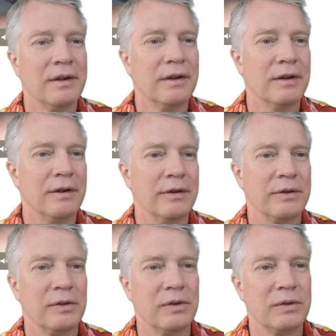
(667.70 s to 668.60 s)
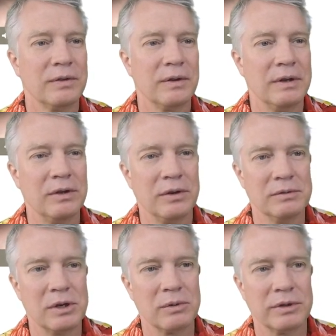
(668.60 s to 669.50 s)
And you can
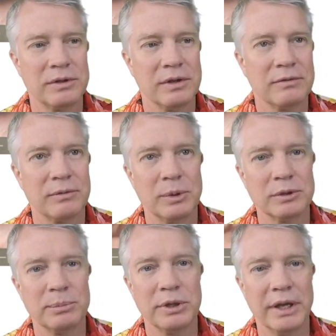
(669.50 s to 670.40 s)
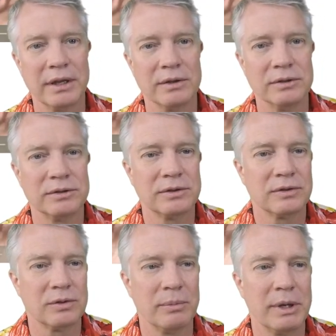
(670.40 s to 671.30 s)
generally see it from multiple angles,
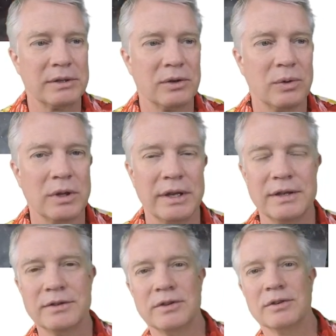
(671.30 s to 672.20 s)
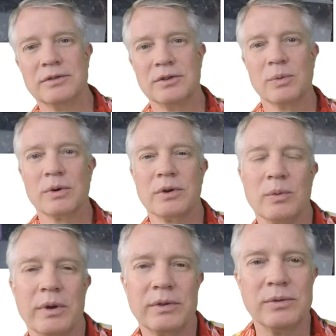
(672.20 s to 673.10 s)
so it makes it a whole lot easier as you work your
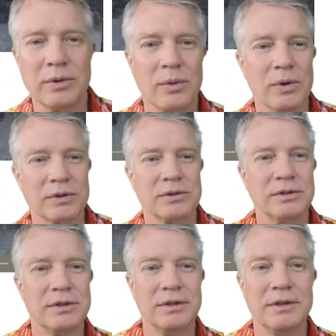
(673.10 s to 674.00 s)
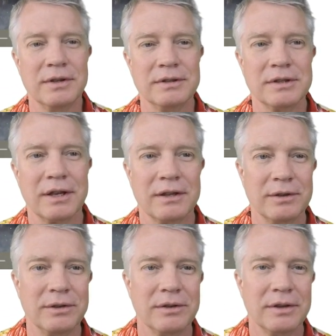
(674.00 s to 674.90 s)
way through the course to see
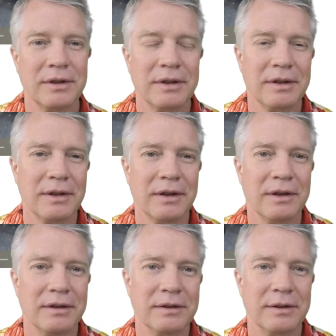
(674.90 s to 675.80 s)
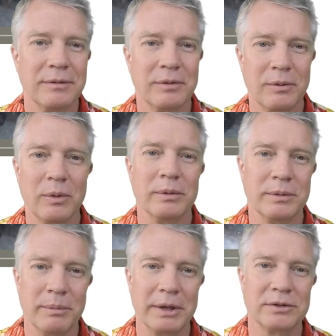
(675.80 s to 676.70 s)
exactly,
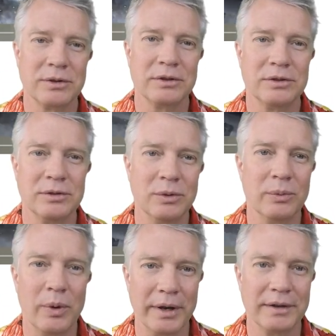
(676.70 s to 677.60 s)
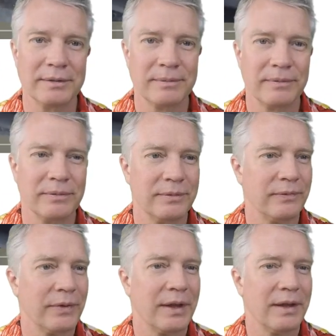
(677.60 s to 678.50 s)
to make sure that you do it right.
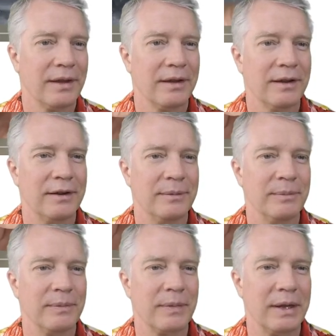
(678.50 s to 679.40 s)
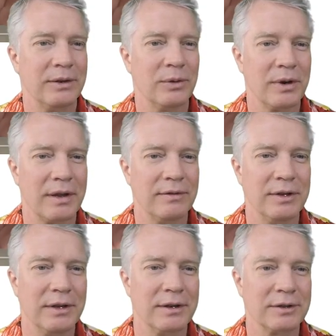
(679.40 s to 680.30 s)
And don't have
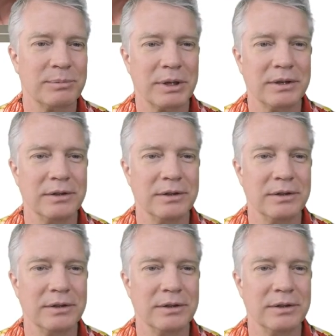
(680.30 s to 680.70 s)
any unexpected